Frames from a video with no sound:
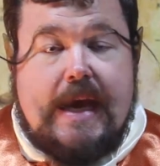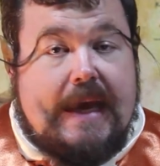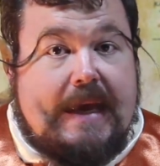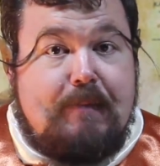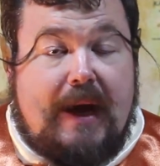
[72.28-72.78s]

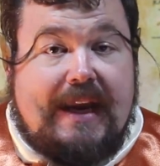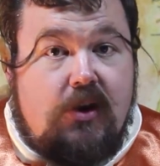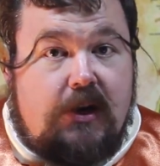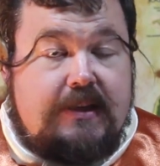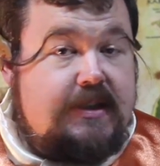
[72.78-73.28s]
He might
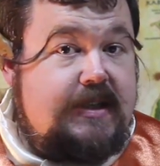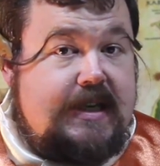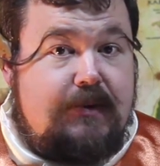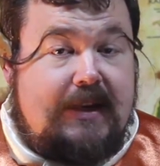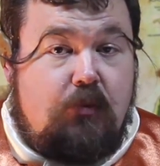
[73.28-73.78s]
not
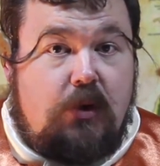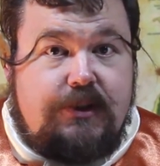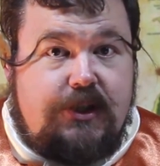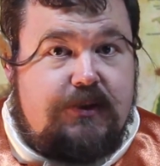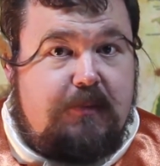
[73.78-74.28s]
necessarily
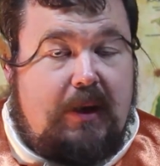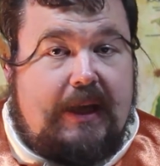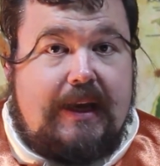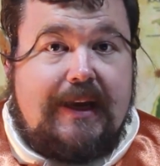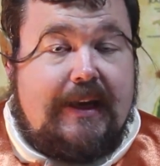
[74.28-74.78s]
want you to
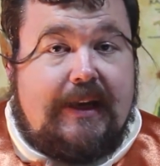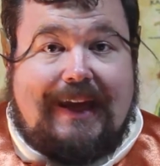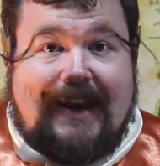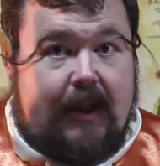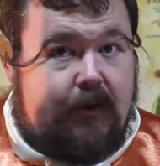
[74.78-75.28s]
play
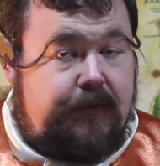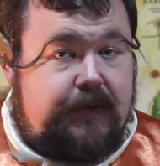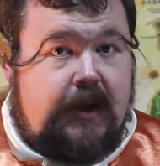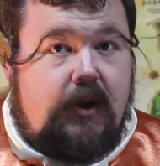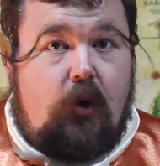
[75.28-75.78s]
an
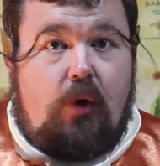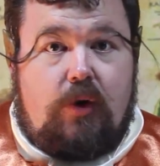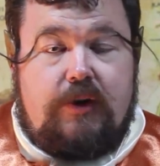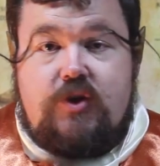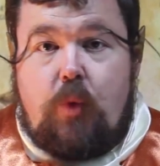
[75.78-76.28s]
elf,
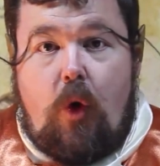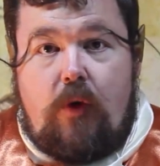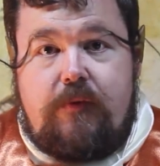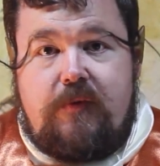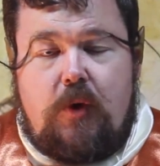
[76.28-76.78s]
or a
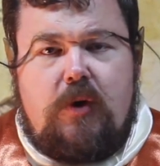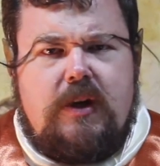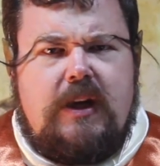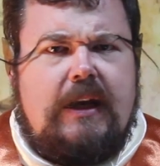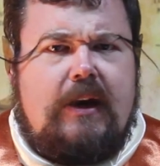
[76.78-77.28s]
dwarf, or
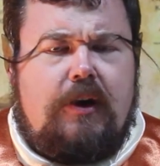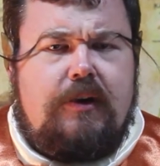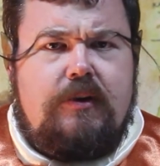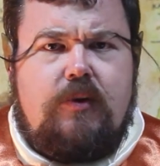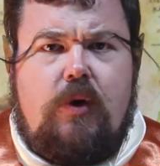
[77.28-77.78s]
a
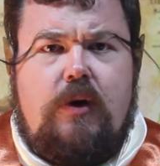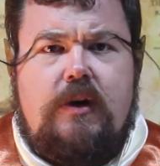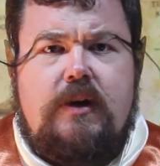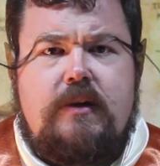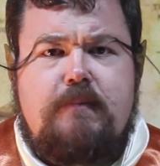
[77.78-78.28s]
Klingon,
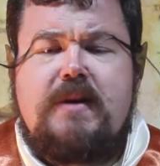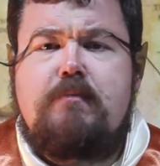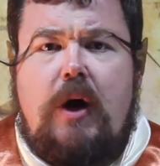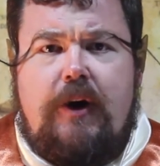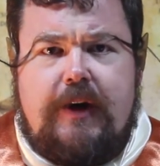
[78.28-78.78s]
or a
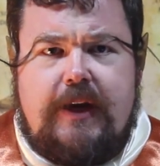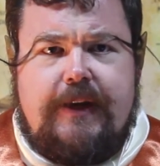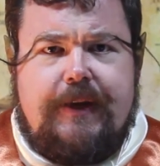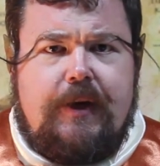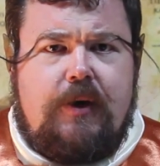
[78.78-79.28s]
Minbari,
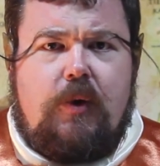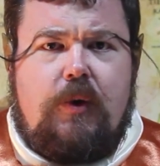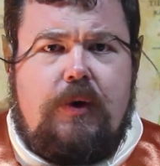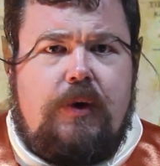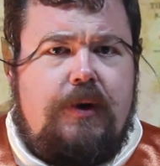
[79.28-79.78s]

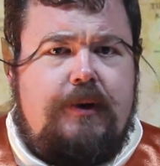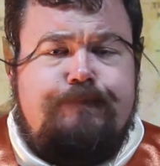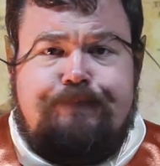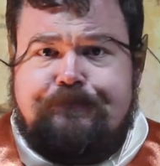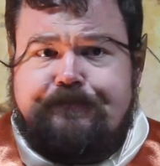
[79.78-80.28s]
or
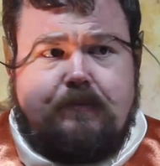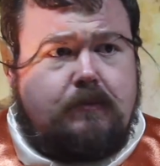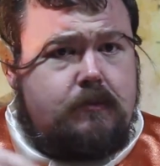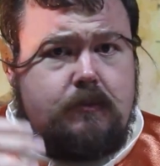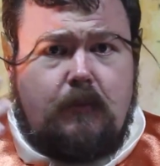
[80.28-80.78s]

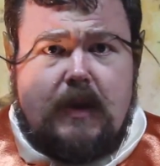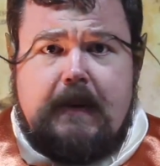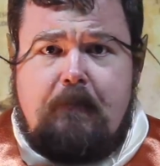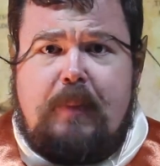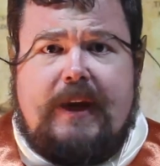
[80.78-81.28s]

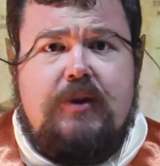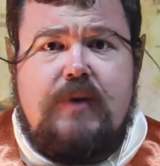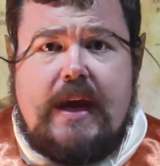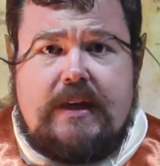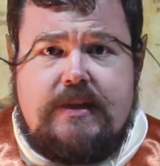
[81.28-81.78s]
pick a
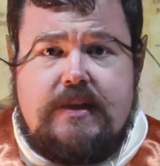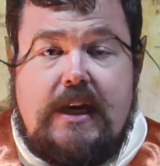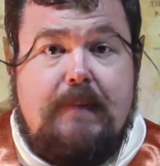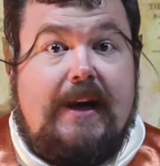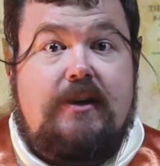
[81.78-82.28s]
race.
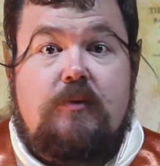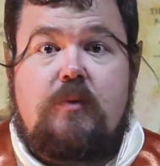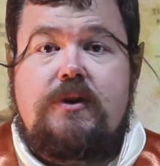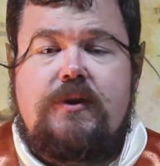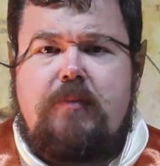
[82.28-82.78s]
He might not
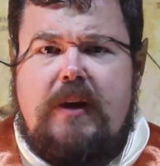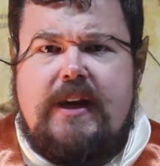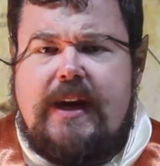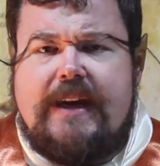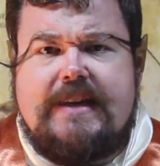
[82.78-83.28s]
want you to play
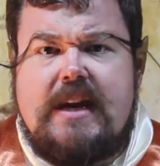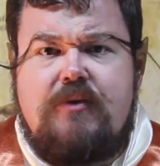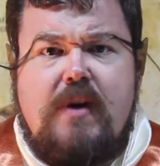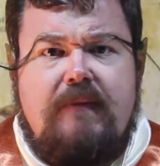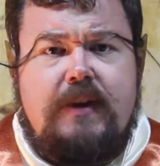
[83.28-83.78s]
an undead
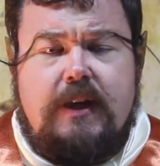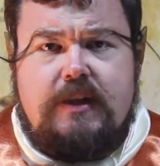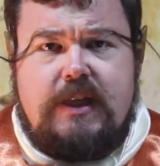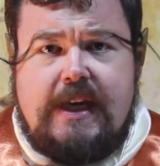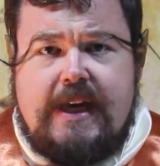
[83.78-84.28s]

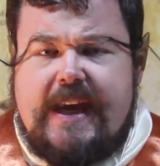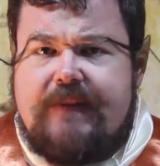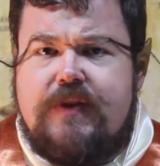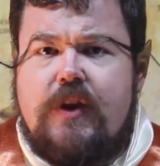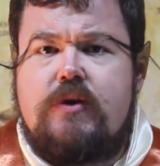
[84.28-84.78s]
revenant,
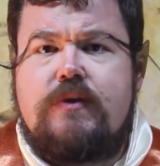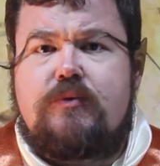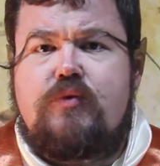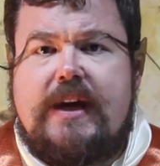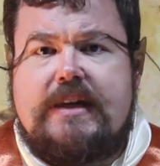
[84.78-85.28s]
even though
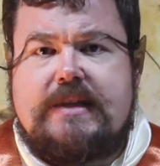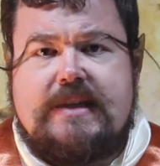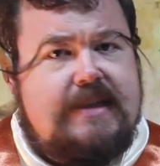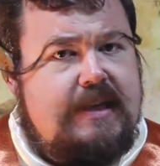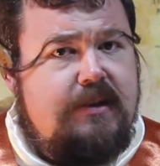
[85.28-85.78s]
the race
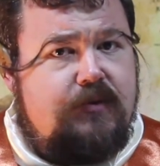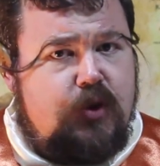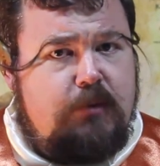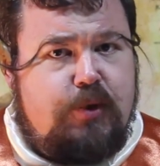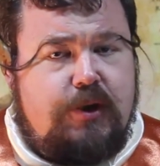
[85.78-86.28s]
is in the
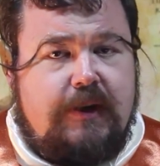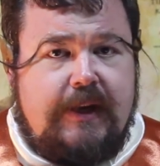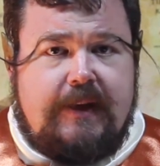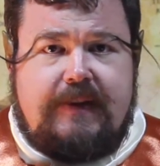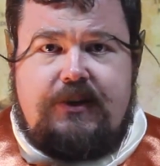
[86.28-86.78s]
rulebook
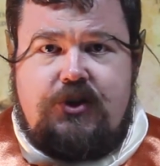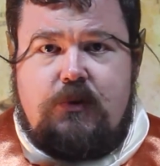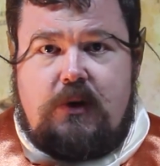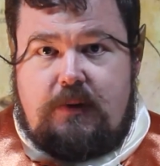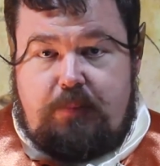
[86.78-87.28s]
that
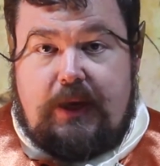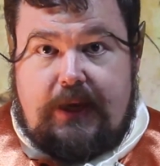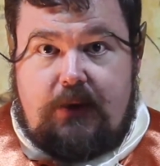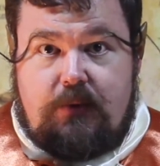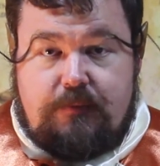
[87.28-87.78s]
you are
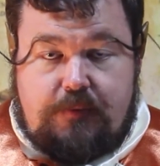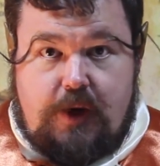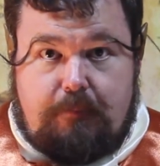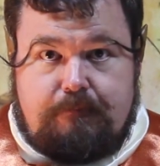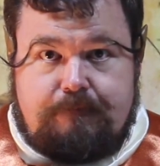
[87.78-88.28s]
playing
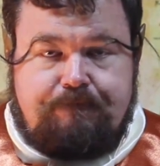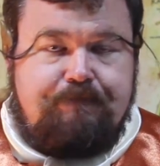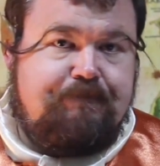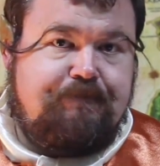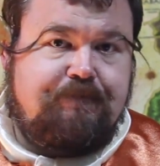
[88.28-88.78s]
from.
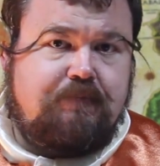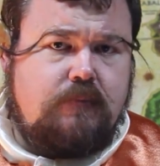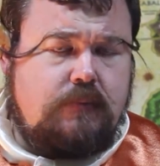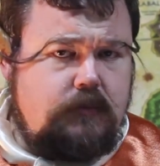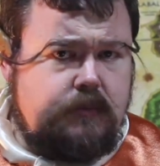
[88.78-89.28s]

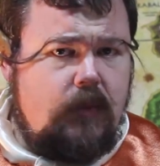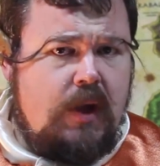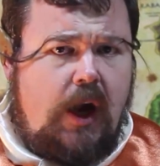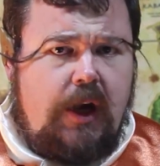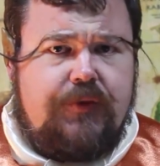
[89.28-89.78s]

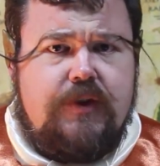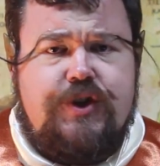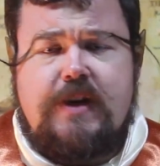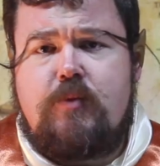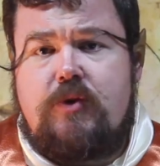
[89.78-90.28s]
Ask the
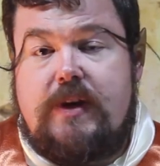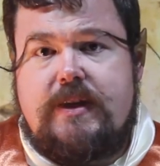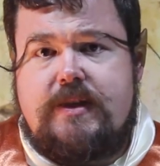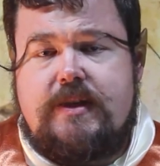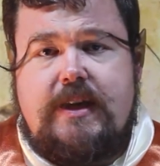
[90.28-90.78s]
GM what
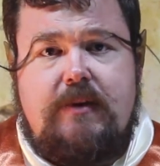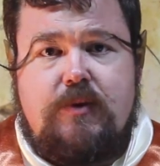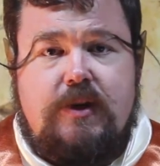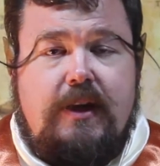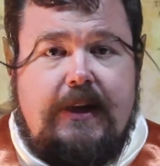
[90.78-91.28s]
races he
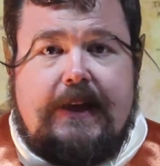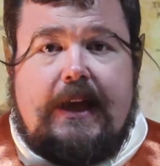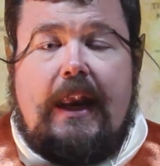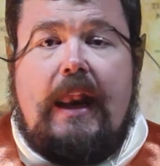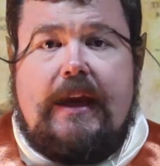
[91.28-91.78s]
would
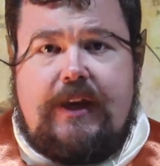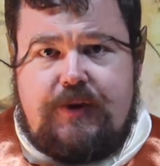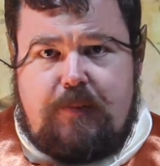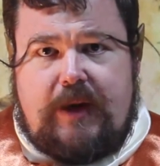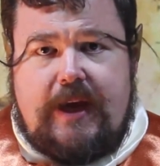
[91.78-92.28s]
like you
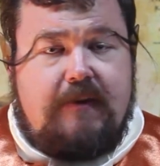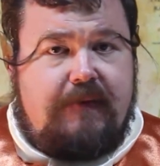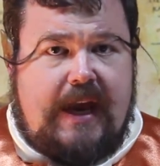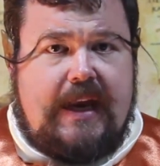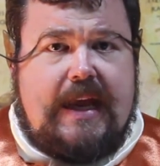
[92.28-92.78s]
to play,
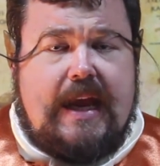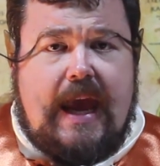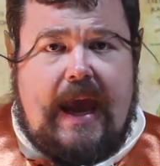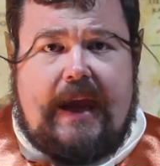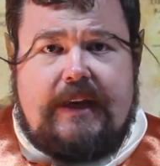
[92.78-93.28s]
if any,
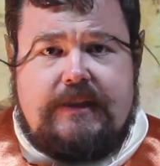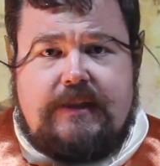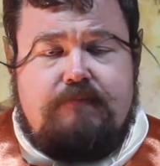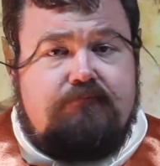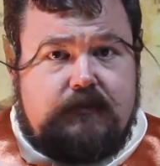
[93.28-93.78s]

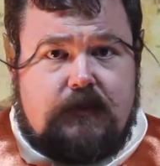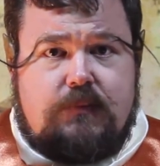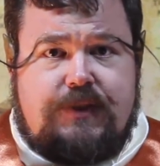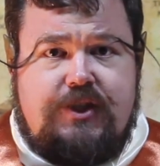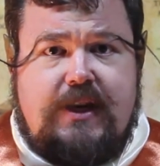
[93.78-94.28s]
and
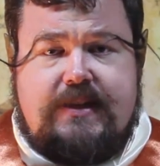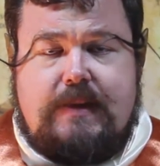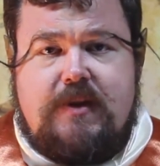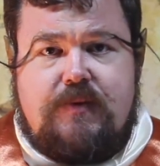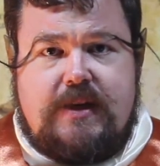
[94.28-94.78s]
suggest
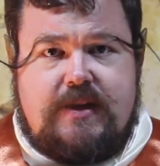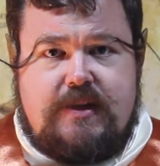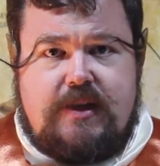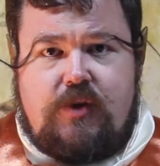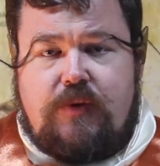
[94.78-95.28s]
some of the
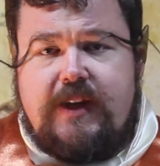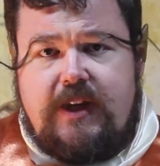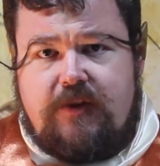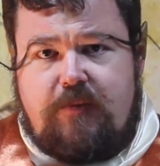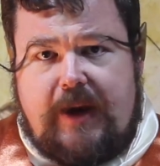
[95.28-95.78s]
races that you're
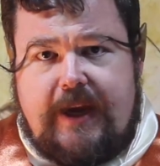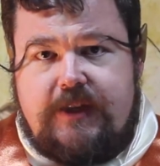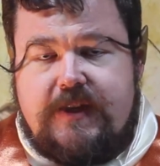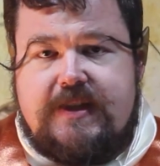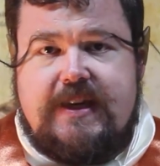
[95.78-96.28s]
thinking of
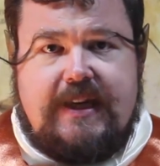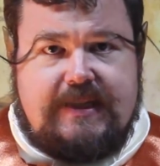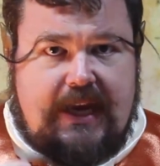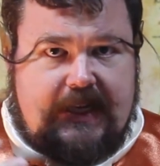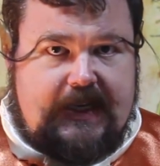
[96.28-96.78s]
playing to see
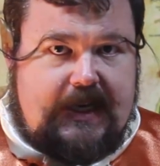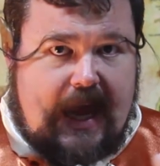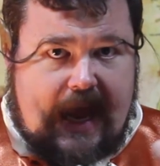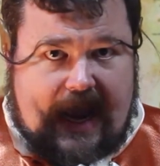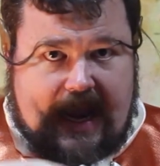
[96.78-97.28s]
exactly
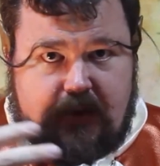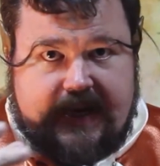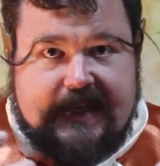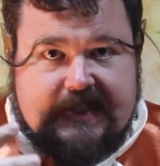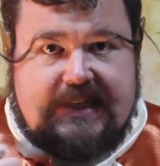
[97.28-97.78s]
how
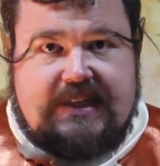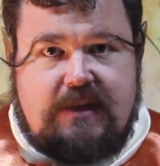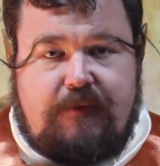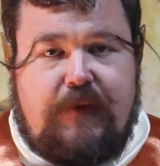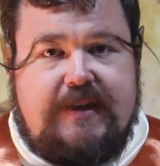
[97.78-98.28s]
he sees
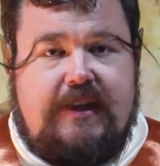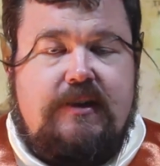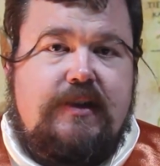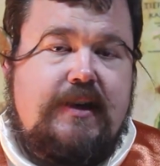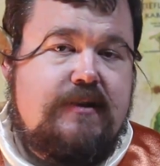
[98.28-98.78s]
it fitting
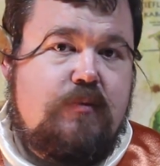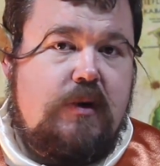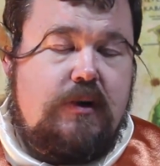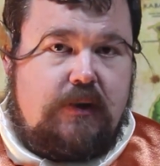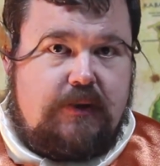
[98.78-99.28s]
into his
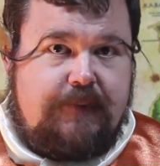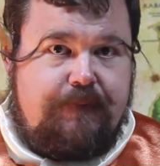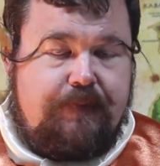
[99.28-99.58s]
world.